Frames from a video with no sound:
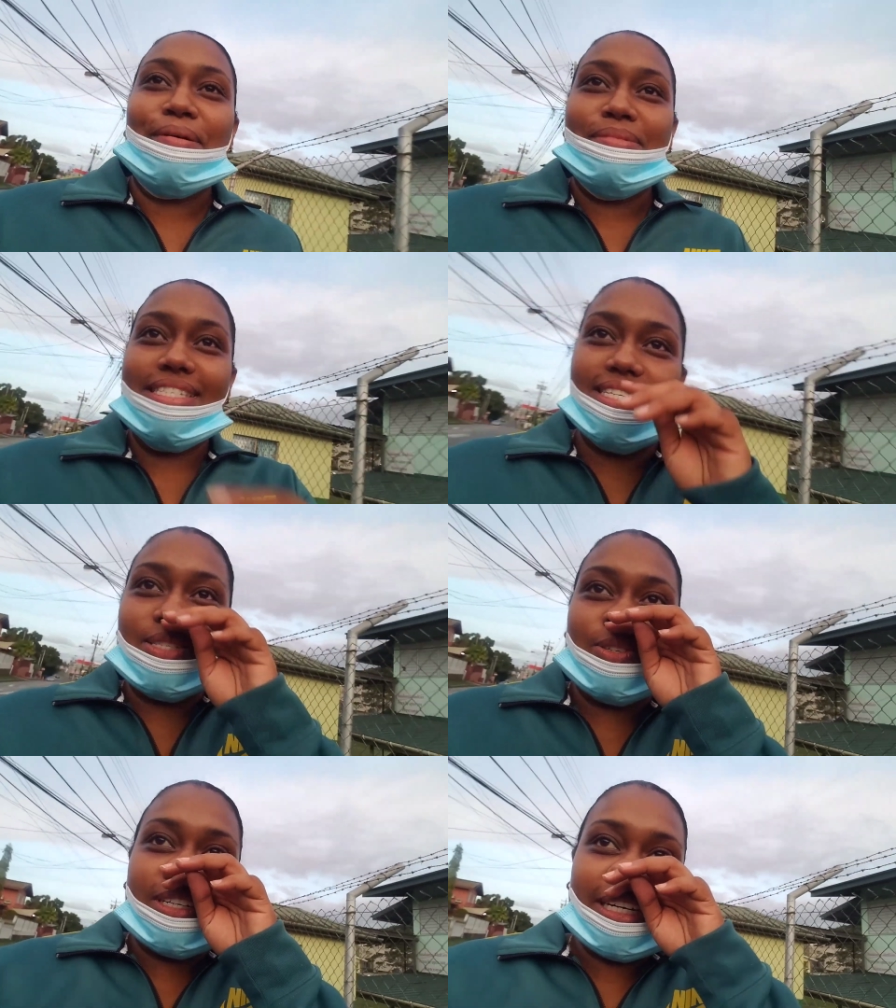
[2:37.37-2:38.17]
I'm a
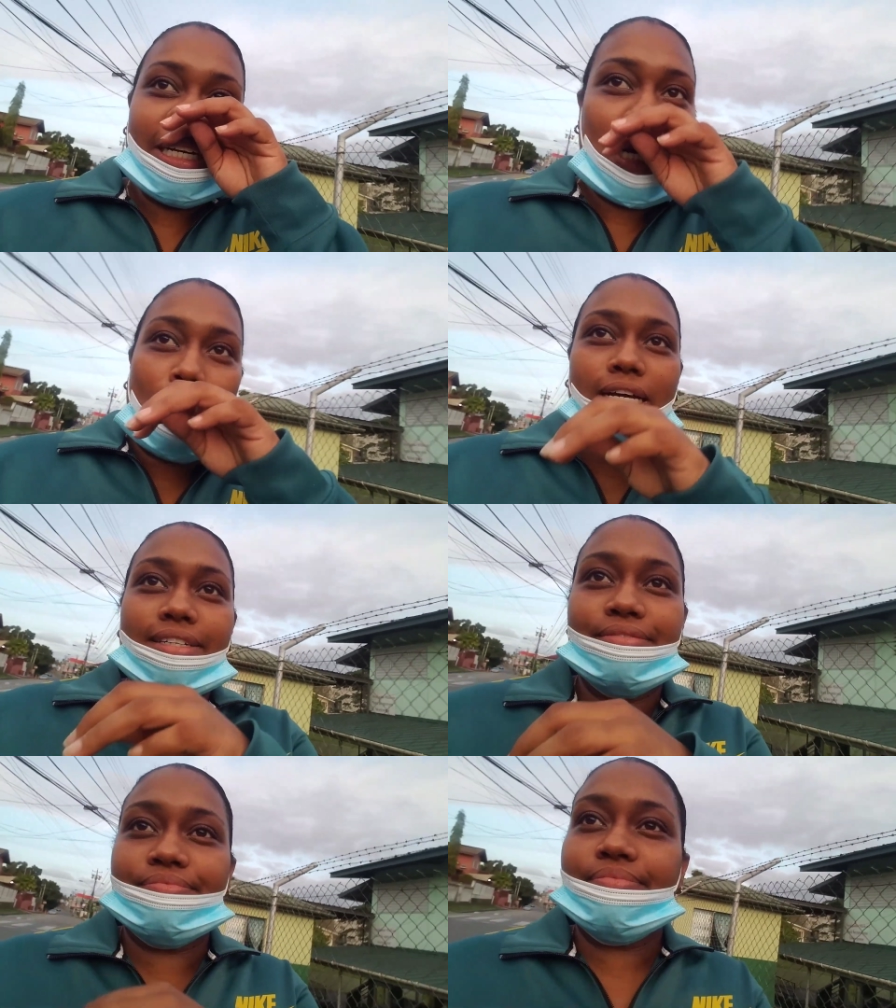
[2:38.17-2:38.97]
business owner
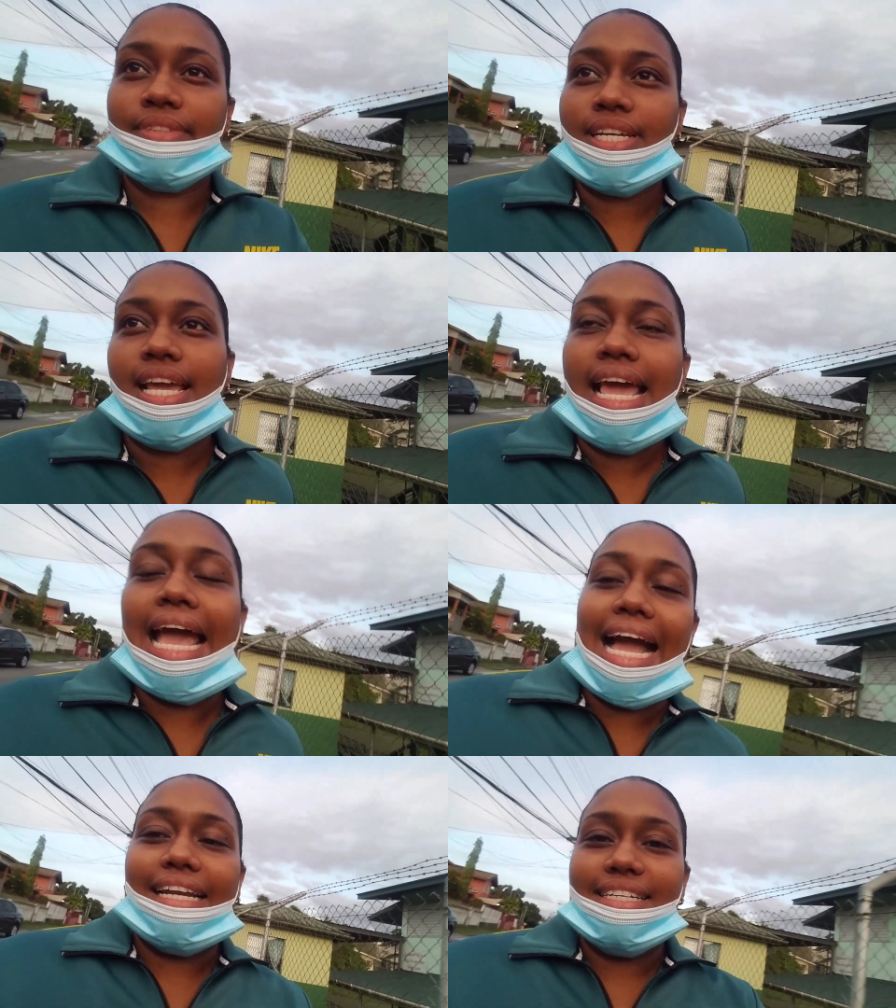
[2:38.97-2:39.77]

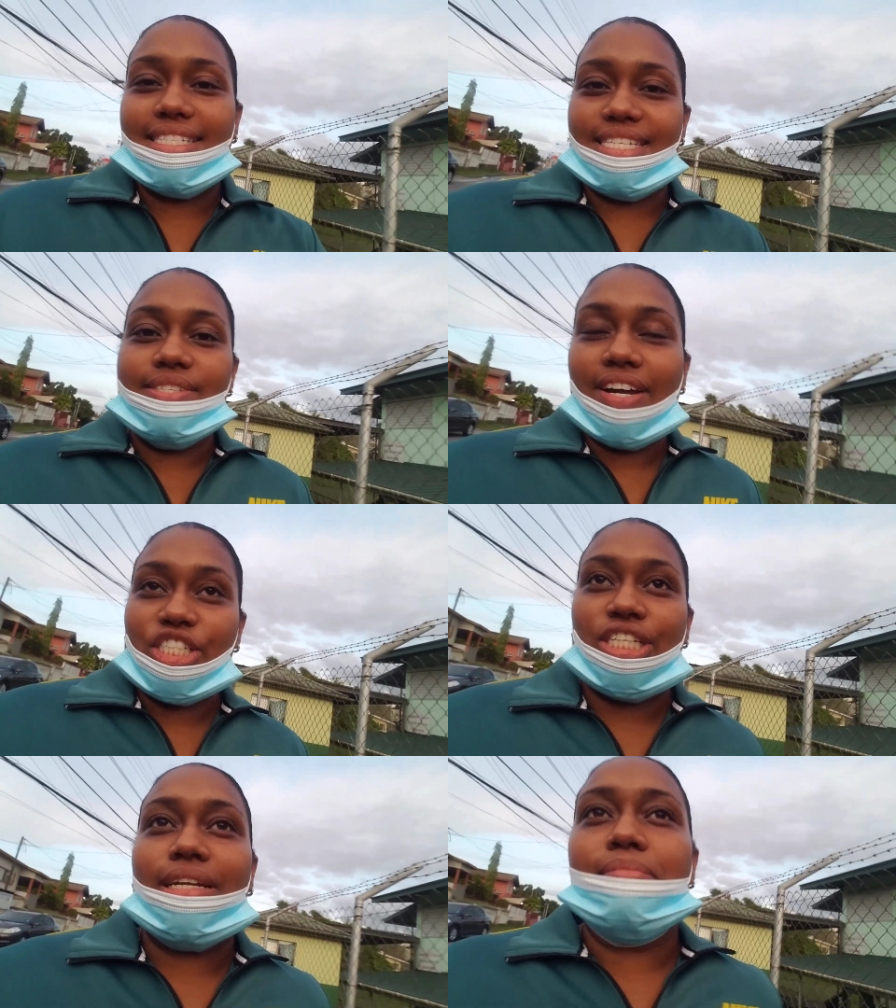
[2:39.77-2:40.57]
Candace's
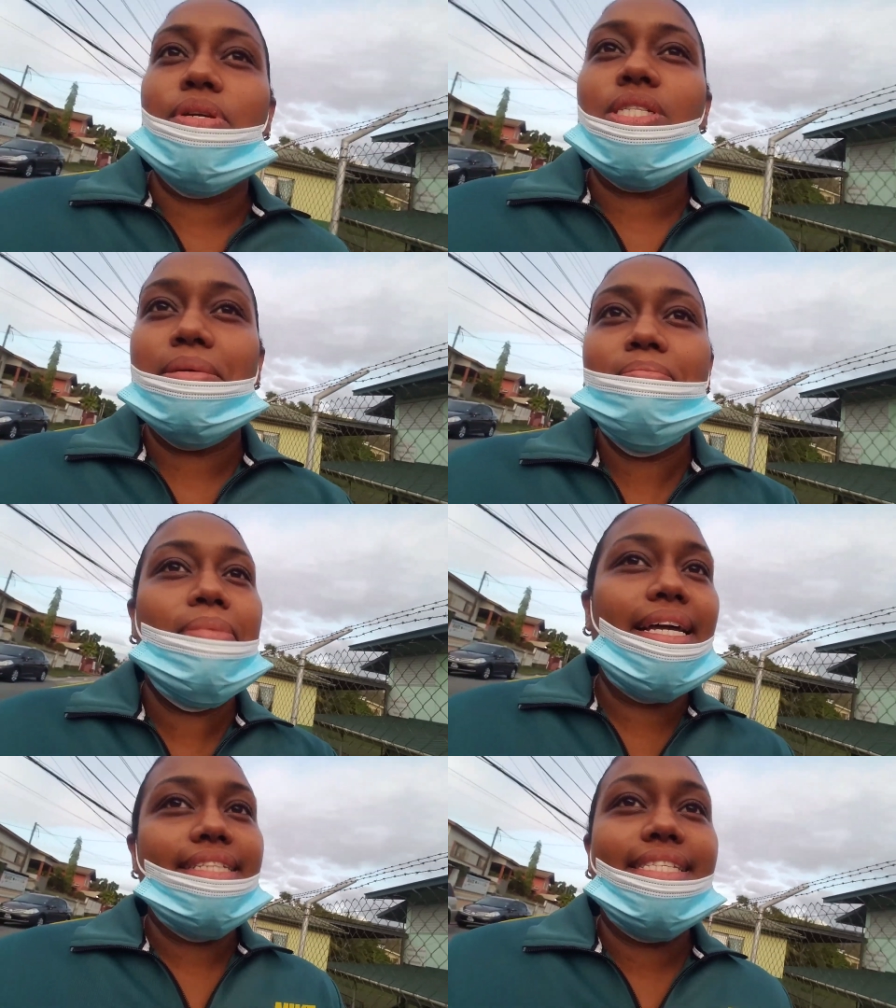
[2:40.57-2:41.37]
fashion and beauty
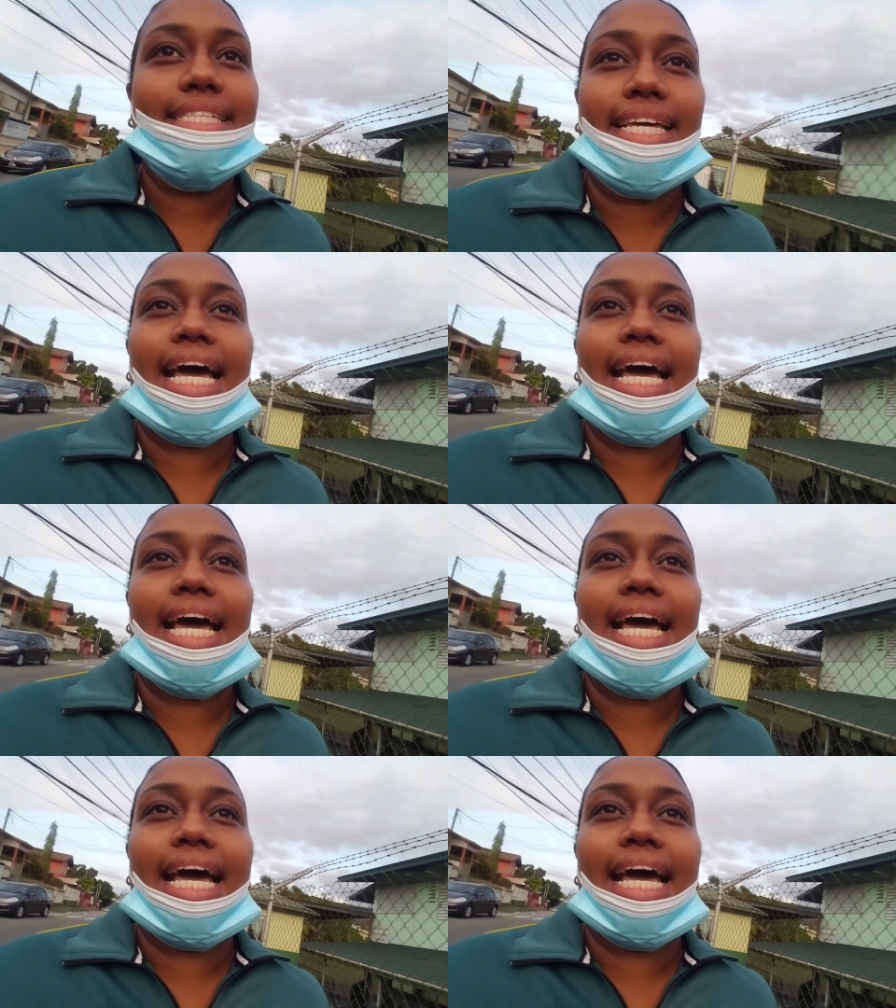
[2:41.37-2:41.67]
bits